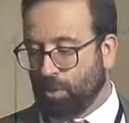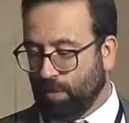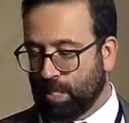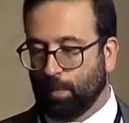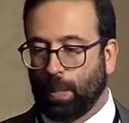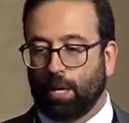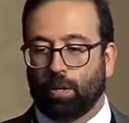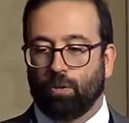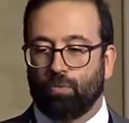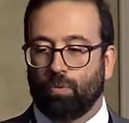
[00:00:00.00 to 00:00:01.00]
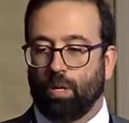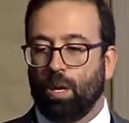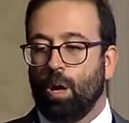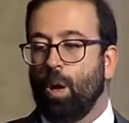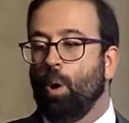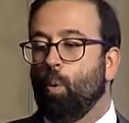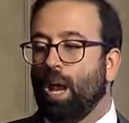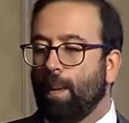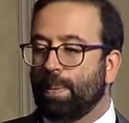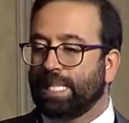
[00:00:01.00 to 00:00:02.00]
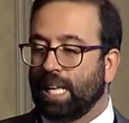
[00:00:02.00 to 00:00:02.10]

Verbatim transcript: curve and the supply curve. What happens